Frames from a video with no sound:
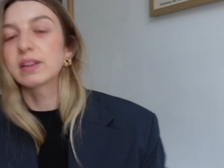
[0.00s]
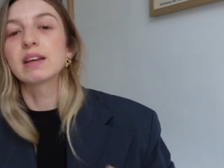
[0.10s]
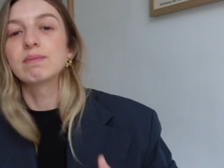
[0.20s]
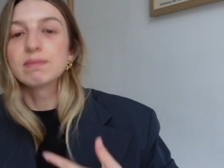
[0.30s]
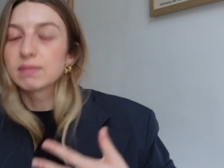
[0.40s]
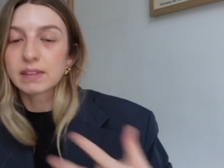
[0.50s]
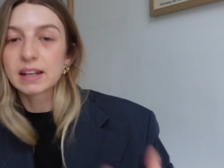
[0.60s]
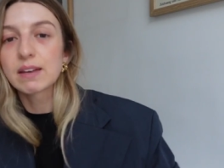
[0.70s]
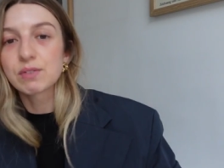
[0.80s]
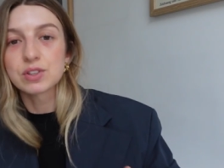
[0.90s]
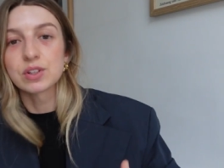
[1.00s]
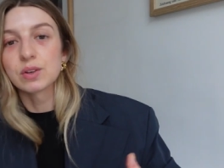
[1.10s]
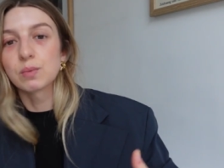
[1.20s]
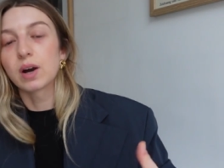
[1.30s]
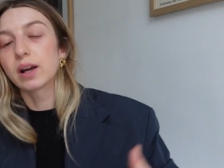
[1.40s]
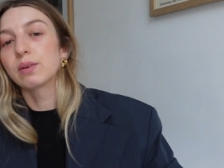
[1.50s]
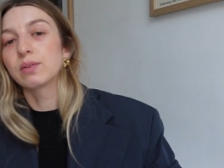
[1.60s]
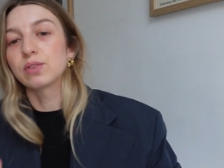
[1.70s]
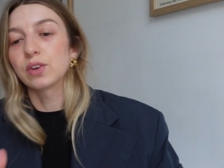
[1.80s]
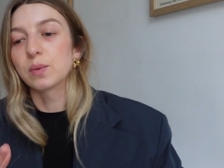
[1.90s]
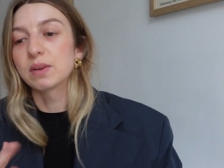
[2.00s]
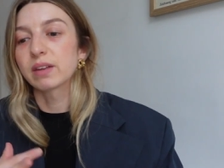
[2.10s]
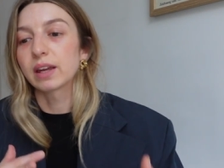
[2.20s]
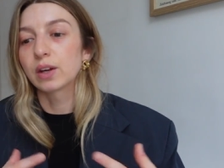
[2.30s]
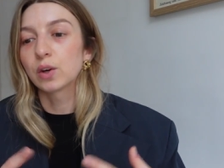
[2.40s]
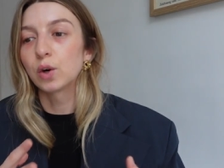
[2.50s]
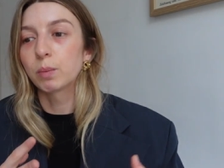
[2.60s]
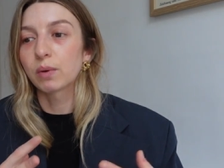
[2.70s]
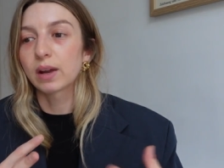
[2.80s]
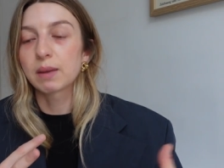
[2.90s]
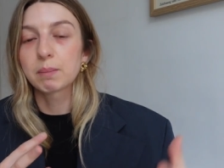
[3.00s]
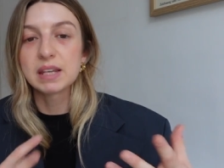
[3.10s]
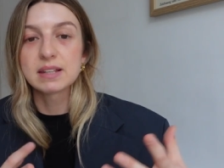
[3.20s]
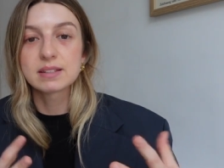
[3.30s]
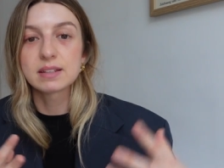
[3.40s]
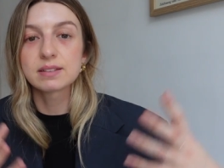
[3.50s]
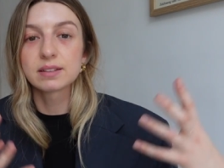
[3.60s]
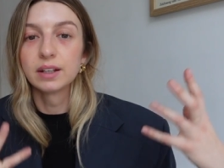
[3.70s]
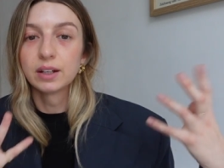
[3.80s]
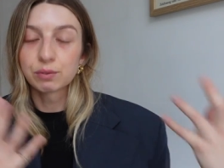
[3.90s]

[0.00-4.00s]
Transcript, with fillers: They, they never do. What I do is I incorporate pieces